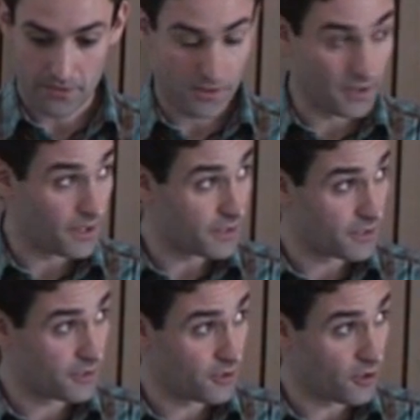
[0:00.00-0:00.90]
on a
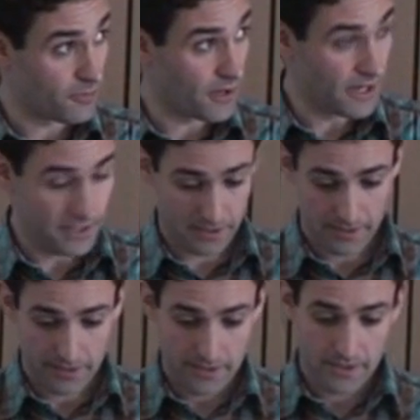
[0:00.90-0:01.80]
top right,
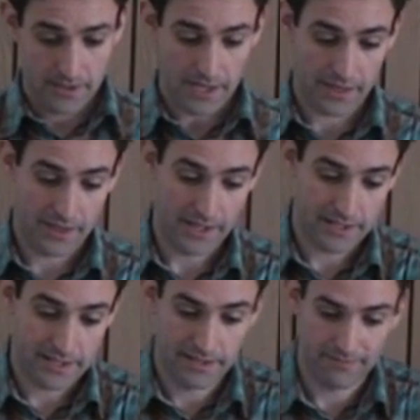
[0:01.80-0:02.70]
and
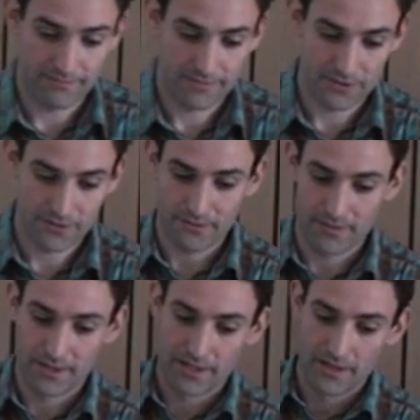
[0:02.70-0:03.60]
that's so
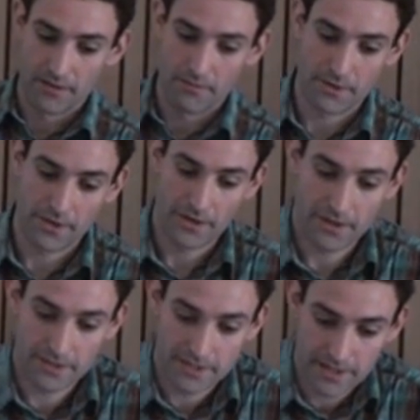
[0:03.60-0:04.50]

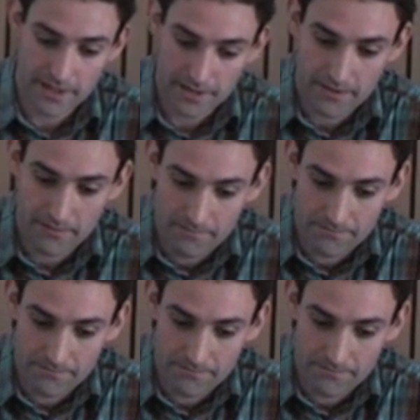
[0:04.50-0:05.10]
because the